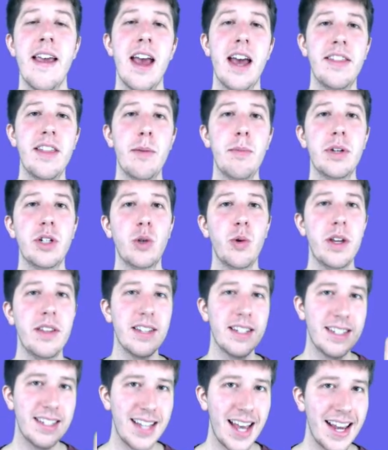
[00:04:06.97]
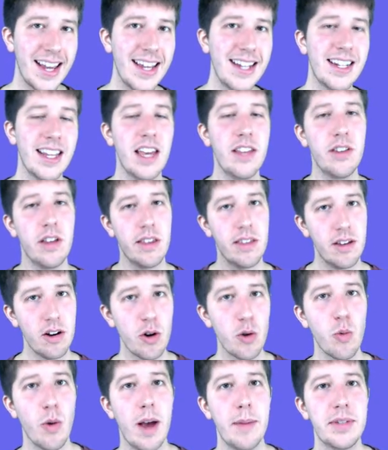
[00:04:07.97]
And then between the second and the
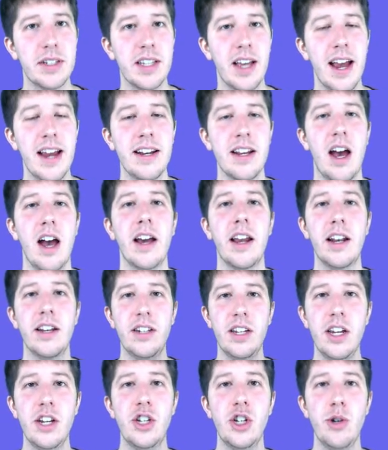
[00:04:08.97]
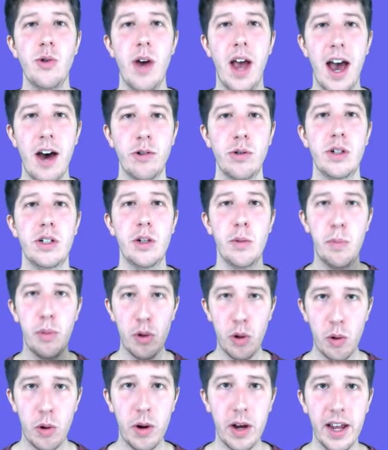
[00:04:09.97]
third website, I'm going to teach you how to
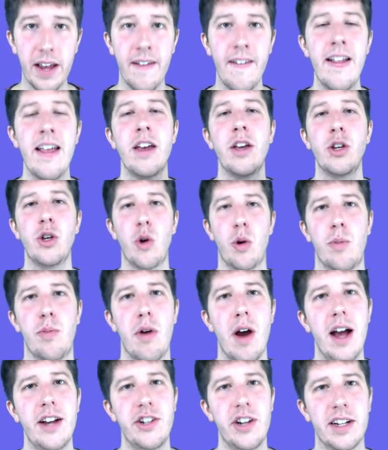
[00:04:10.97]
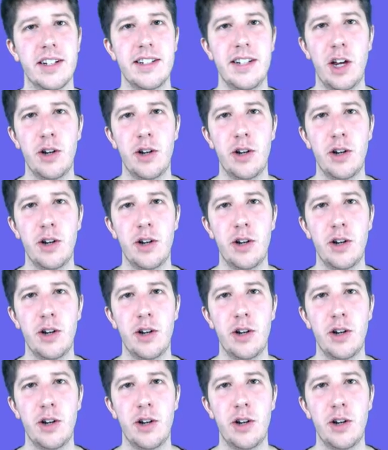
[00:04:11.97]
deploy your projects.